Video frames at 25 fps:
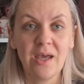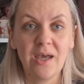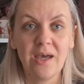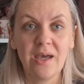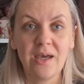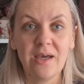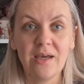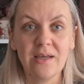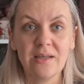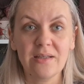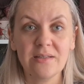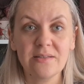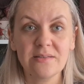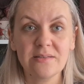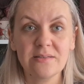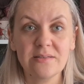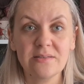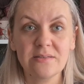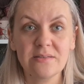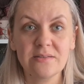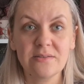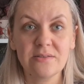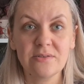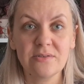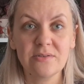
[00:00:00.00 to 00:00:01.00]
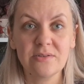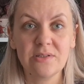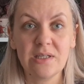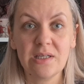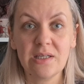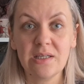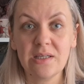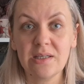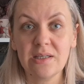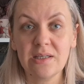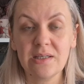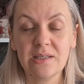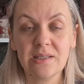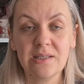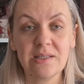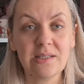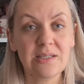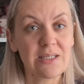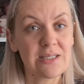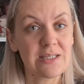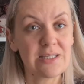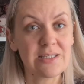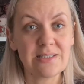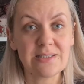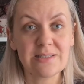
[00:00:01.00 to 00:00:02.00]
And today
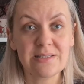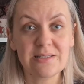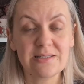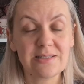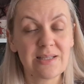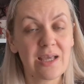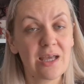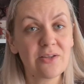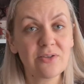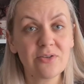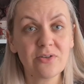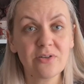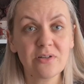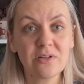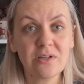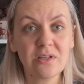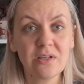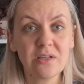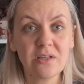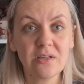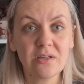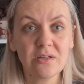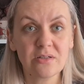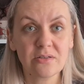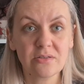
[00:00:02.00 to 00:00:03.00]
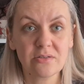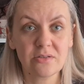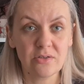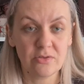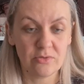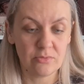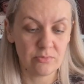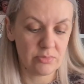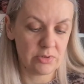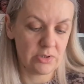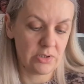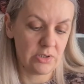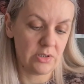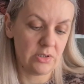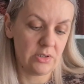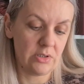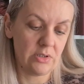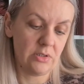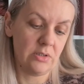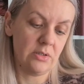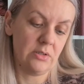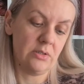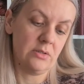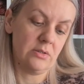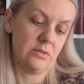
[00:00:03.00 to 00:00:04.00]
is Saturday,
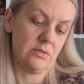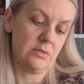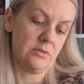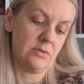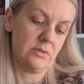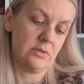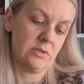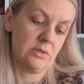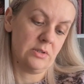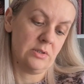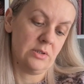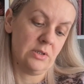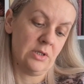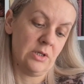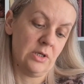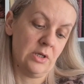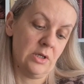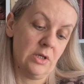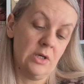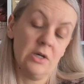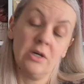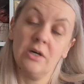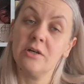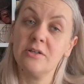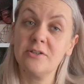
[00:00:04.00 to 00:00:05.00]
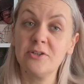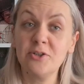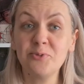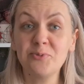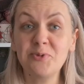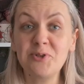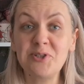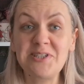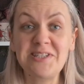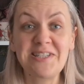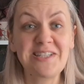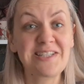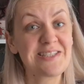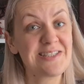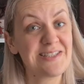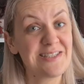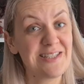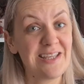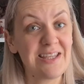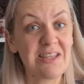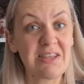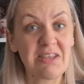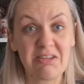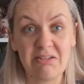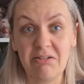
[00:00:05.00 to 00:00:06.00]
October
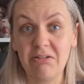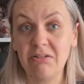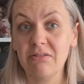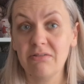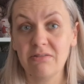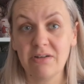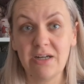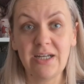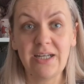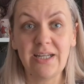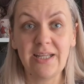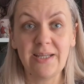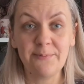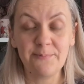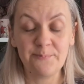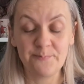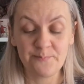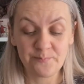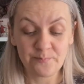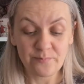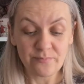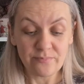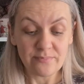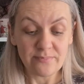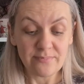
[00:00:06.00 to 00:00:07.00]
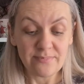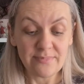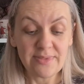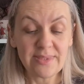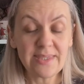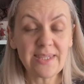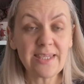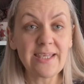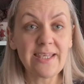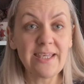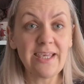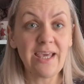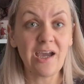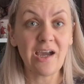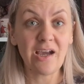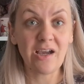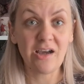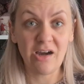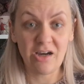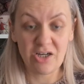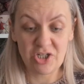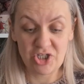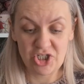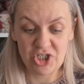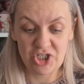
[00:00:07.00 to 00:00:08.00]
16th already. Yeah,
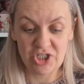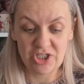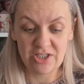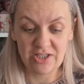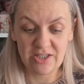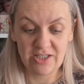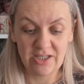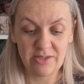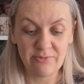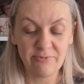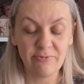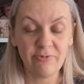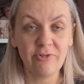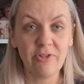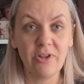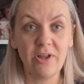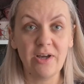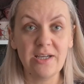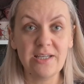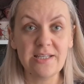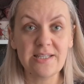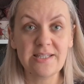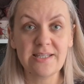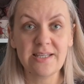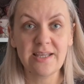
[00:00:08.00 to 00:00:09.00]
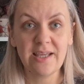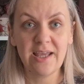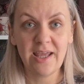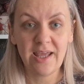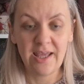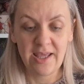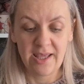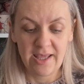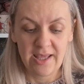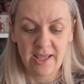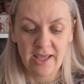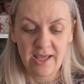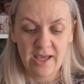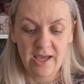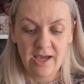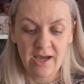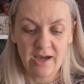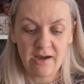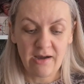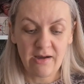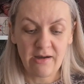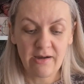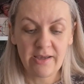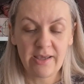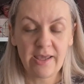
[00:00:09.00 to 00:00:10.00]
gosh, time flies.
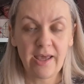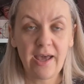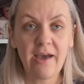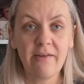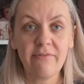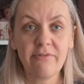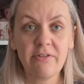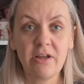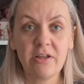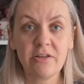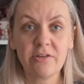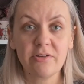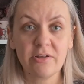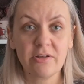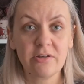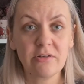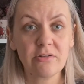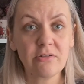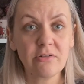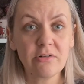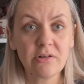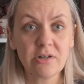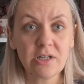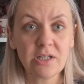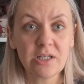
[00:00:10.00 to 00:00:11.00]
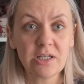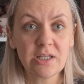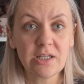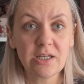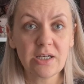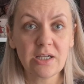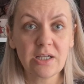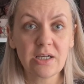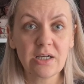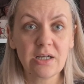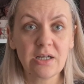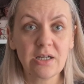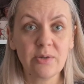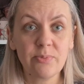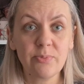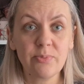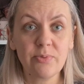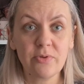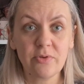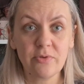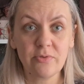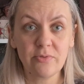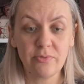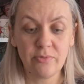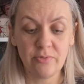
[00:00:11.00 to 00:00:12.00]
I have not recorded in a
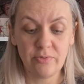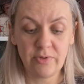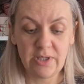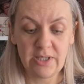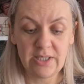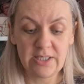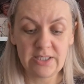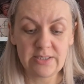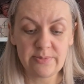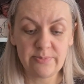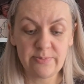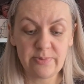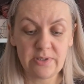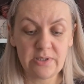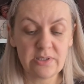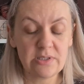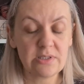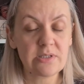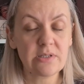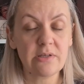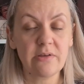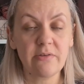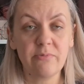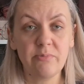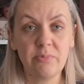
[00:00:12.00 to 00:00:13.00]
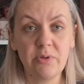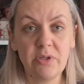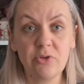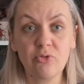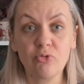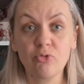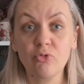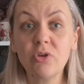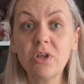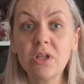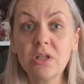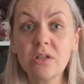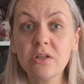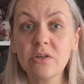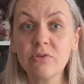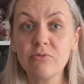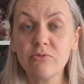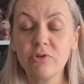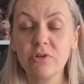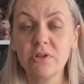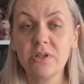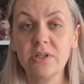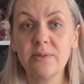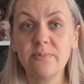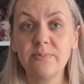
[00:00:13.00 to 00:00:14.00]
couple of weeks because I've been
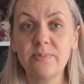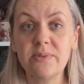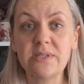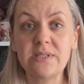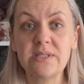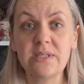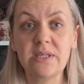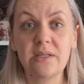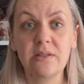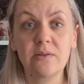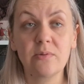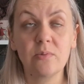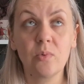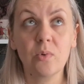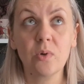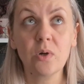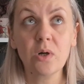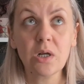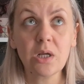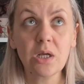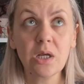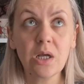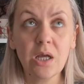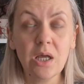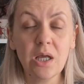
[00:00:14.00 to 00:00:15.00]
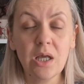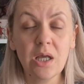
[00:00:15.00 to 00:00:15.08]
really busy at work.